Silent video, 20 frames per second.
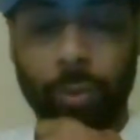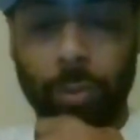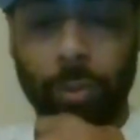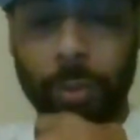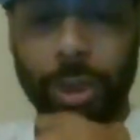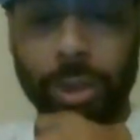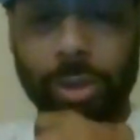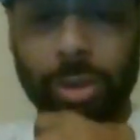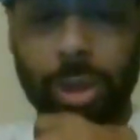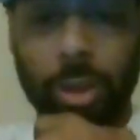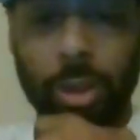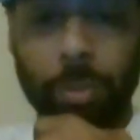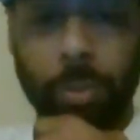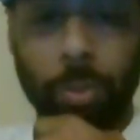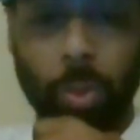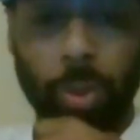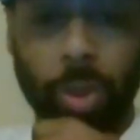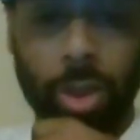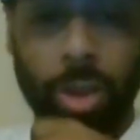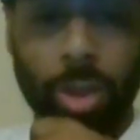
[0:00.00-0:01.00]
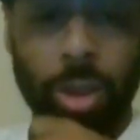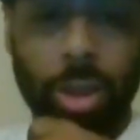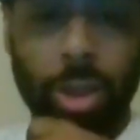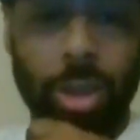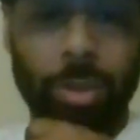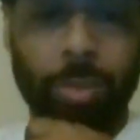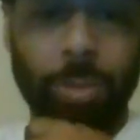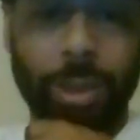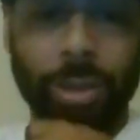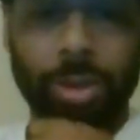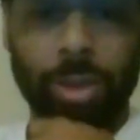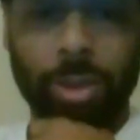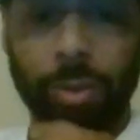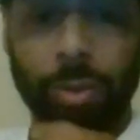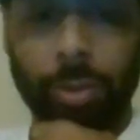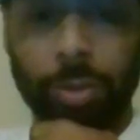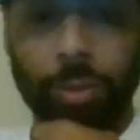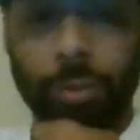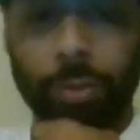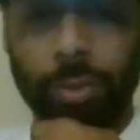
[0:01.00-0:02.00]
from that standpoint. And basically
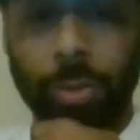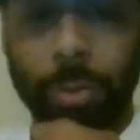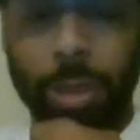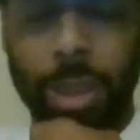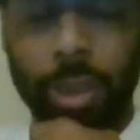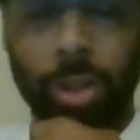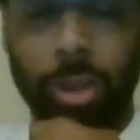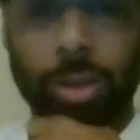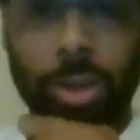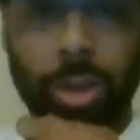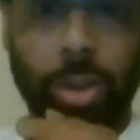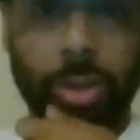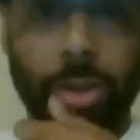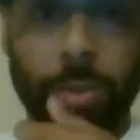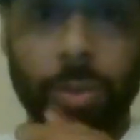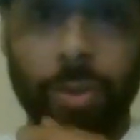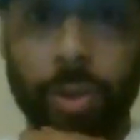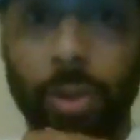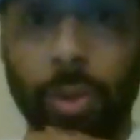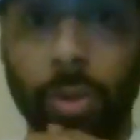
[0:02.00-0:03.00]
Sabaka tells him,